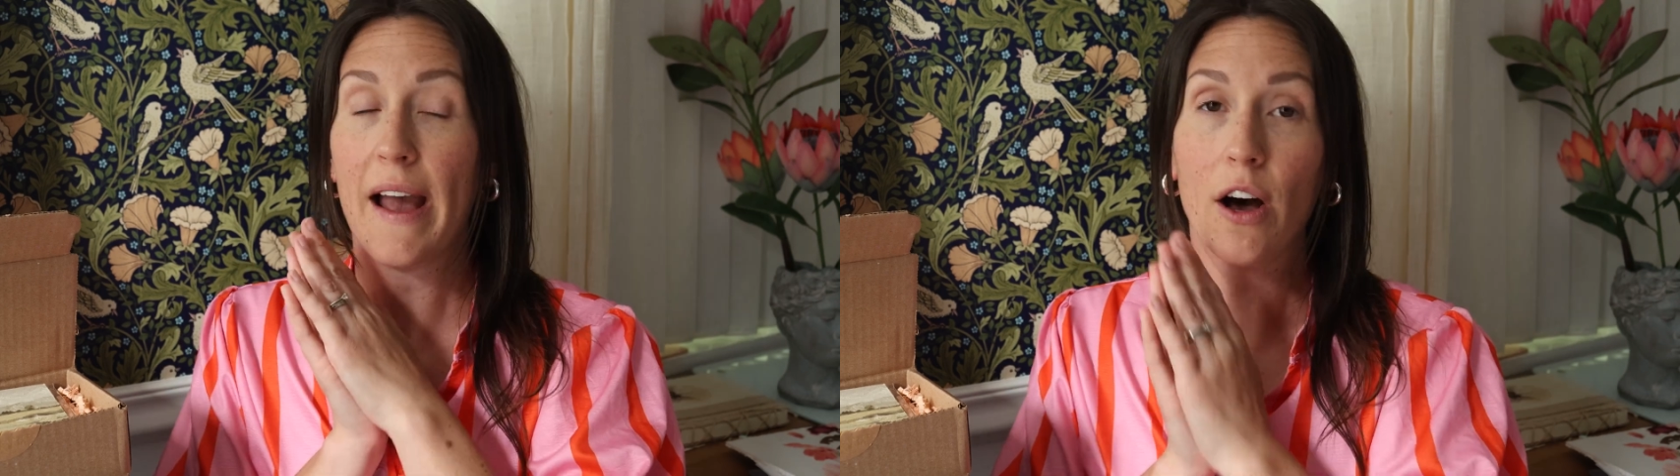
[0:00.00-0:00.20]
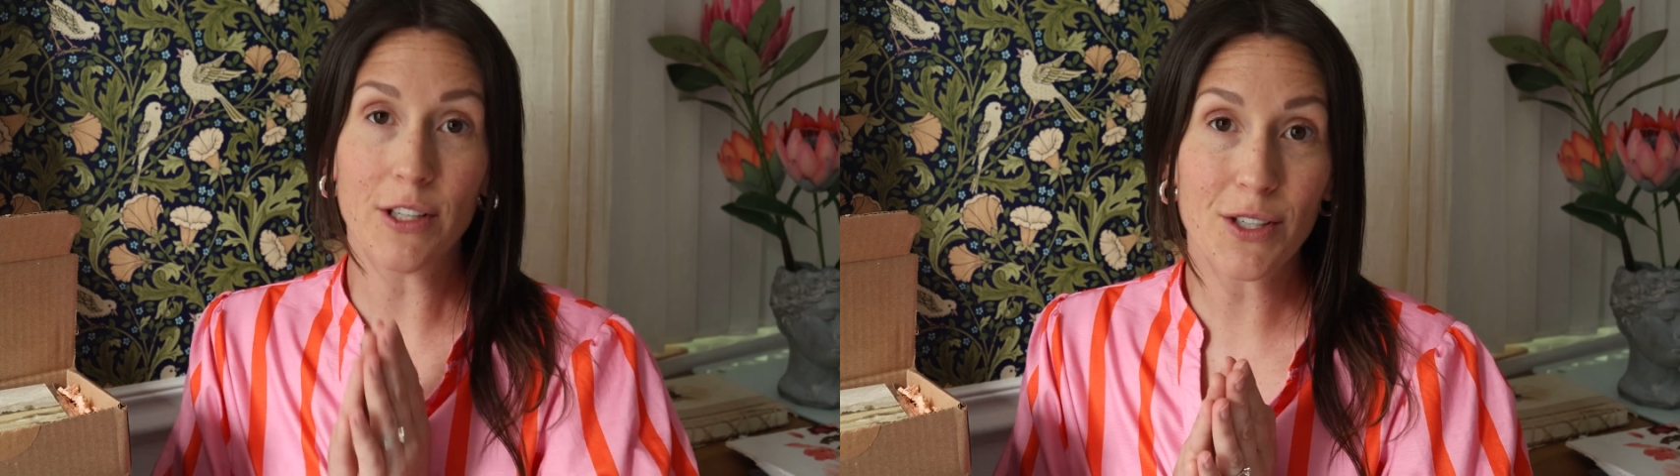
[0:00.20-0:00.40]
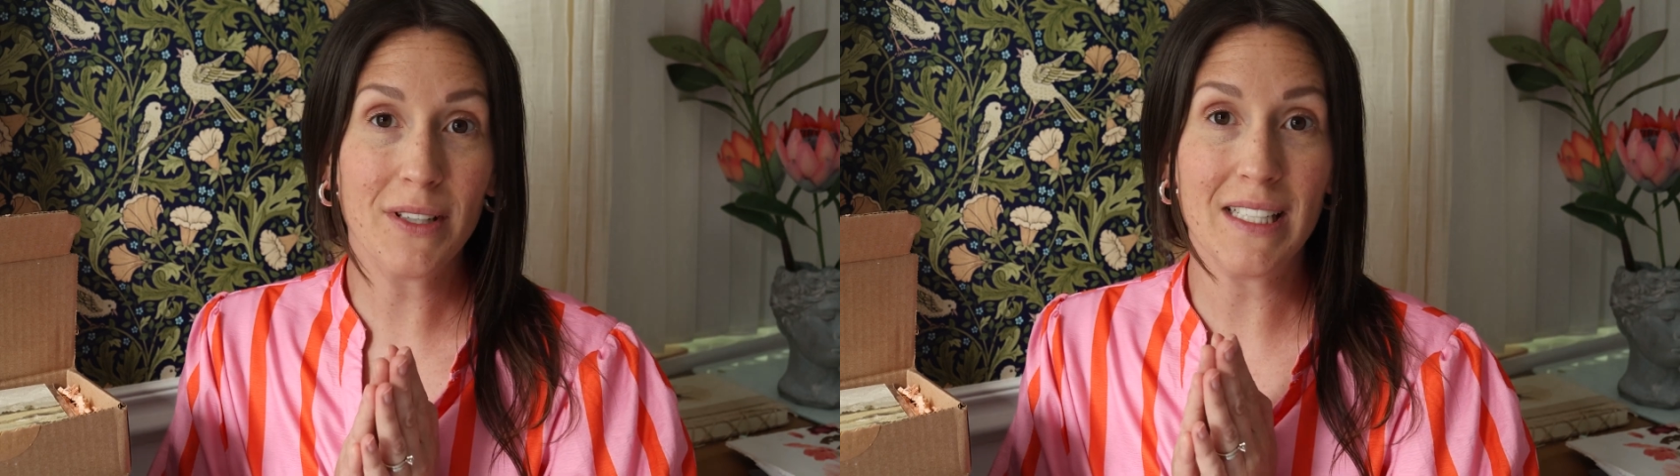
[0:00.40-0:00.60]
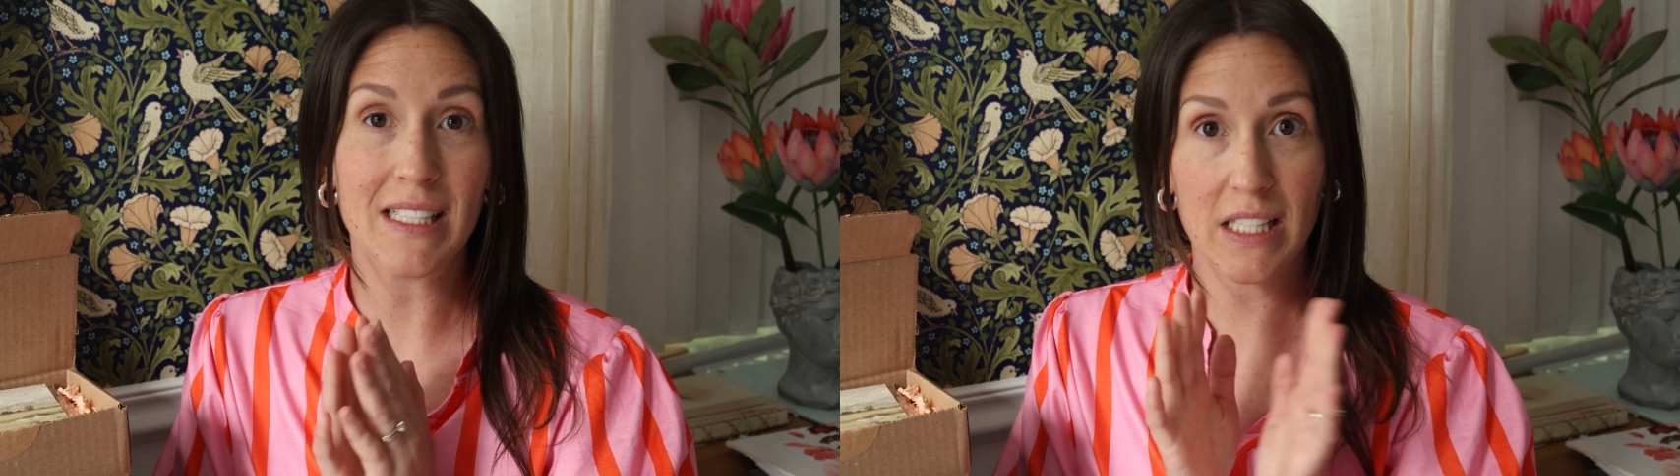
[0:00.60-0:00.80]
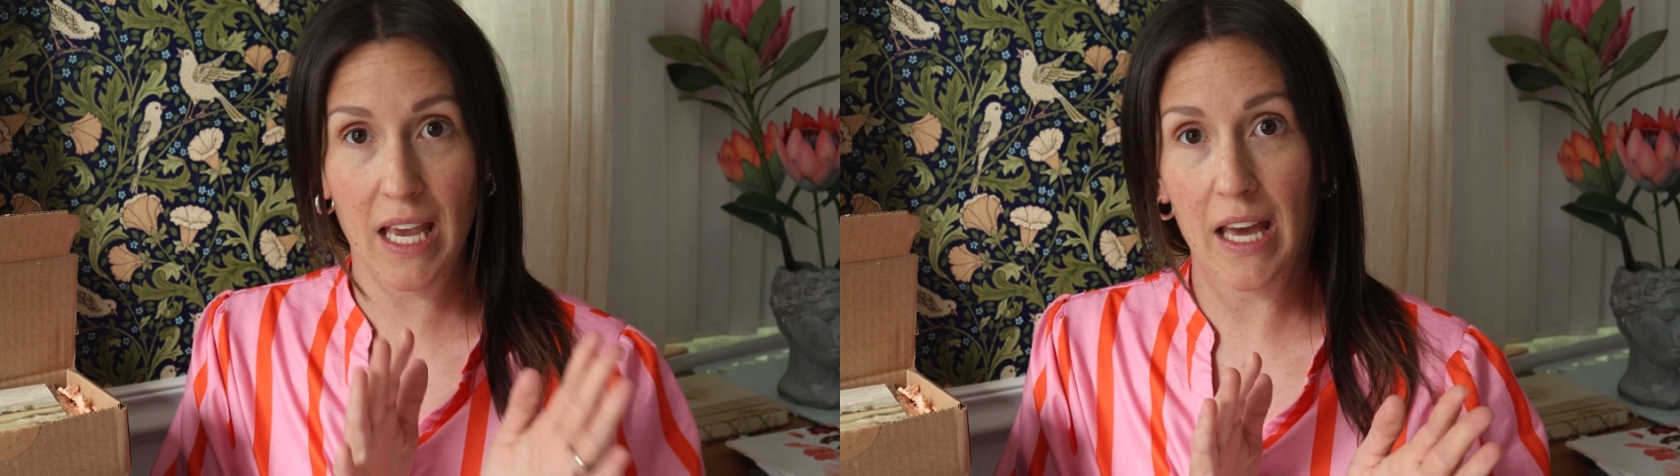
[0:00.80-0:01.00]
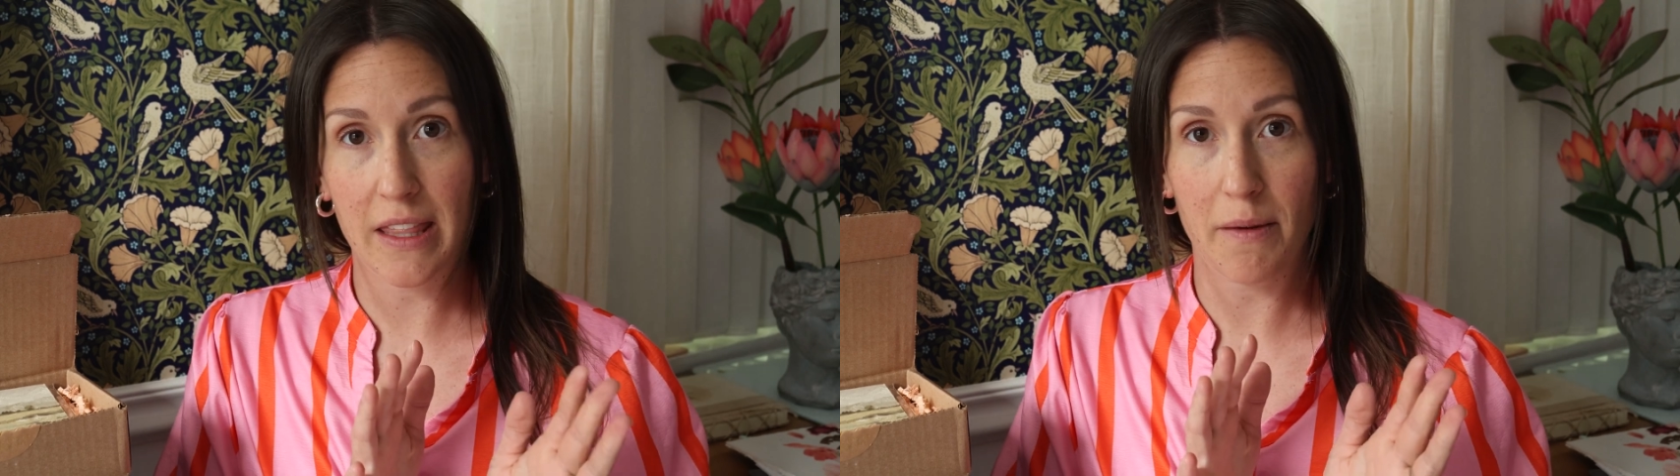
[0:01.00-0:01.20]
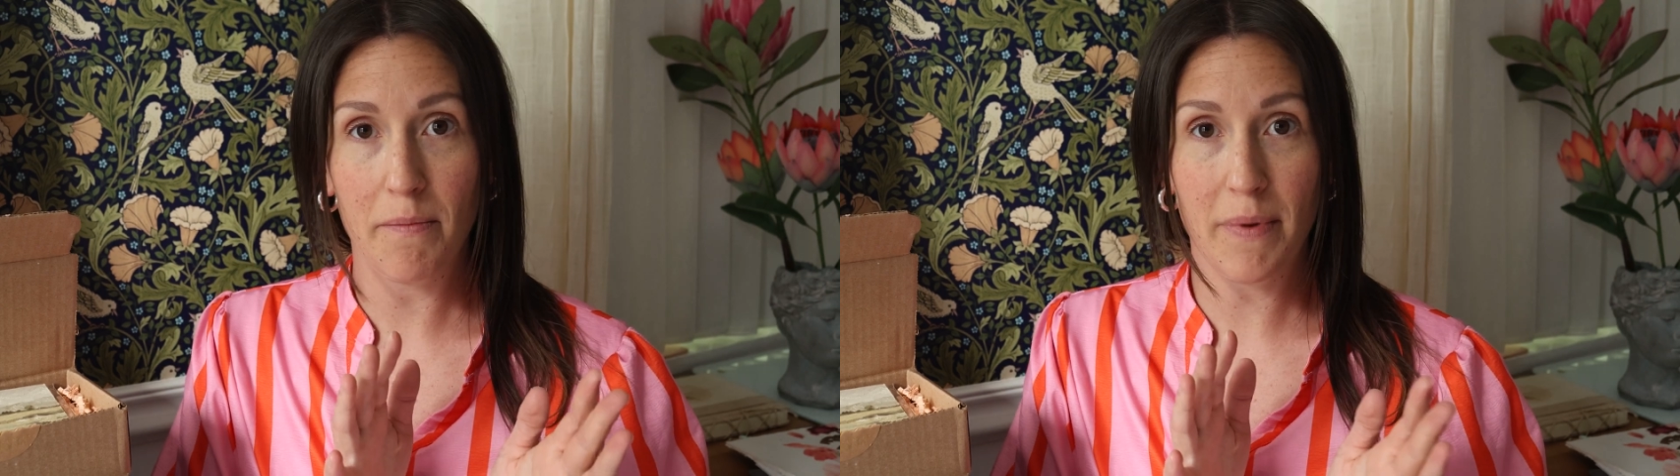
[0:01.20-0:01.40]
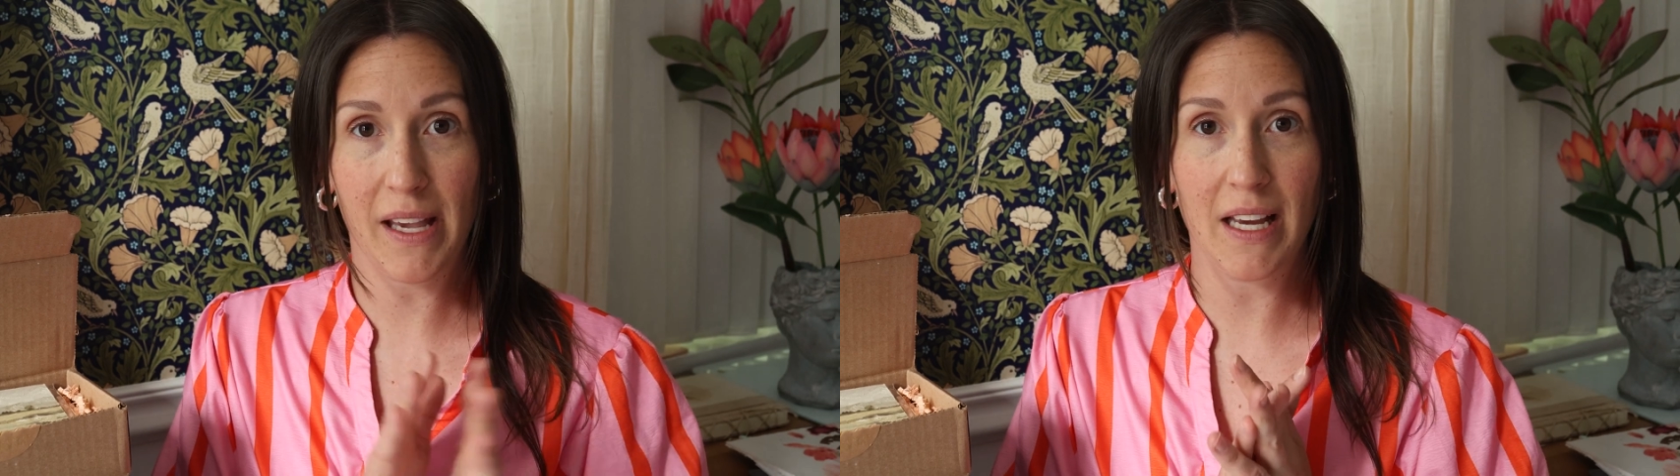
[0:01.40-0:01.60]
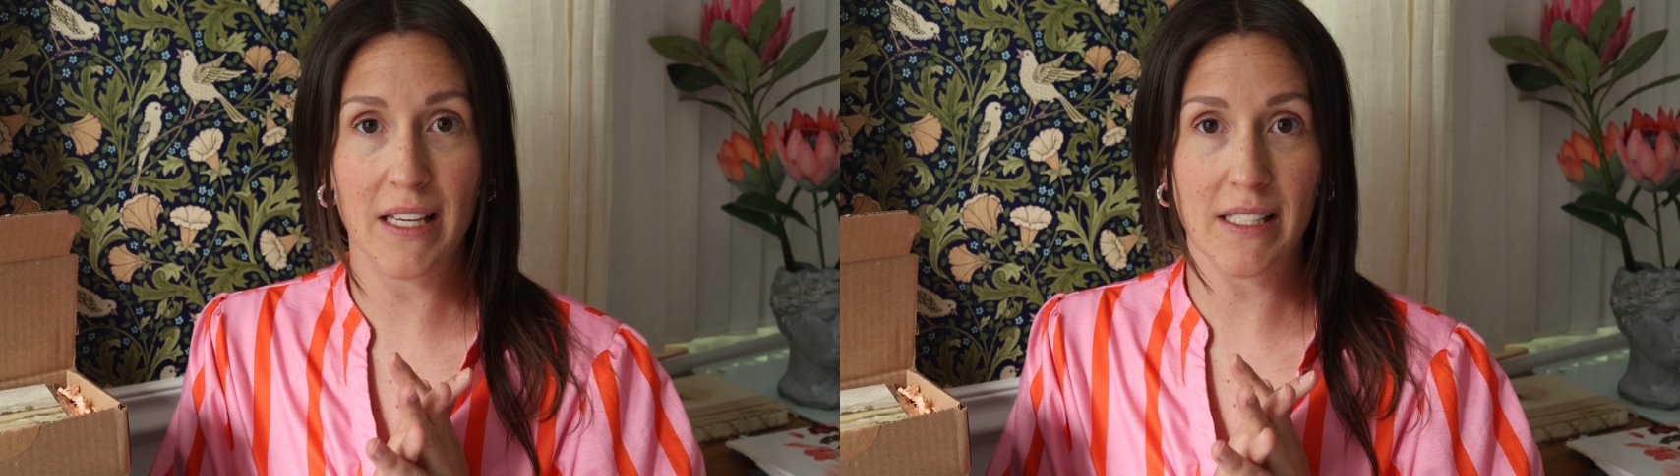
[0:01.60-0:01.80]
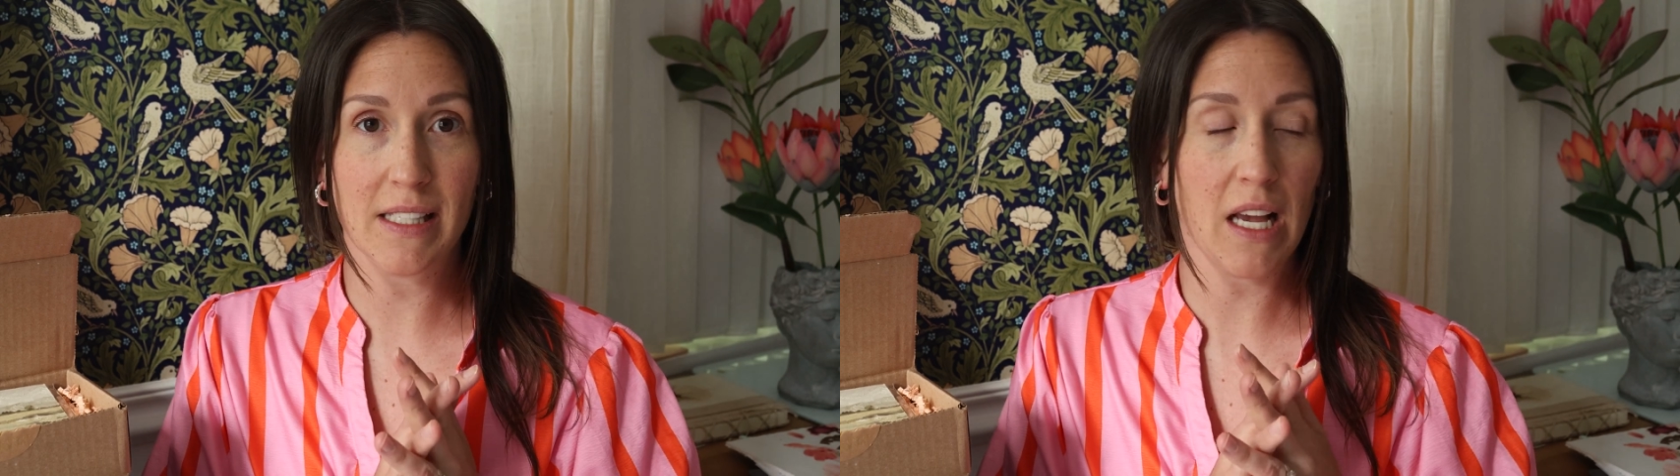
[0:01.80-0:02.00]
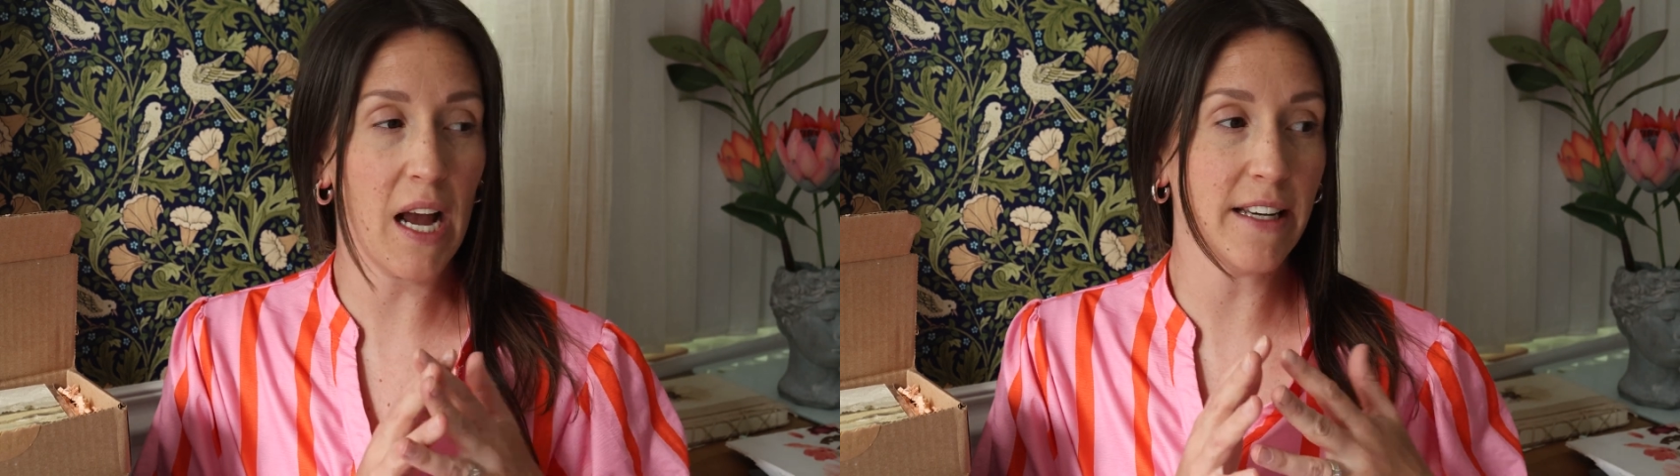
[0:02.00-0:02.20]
I also need to scan them because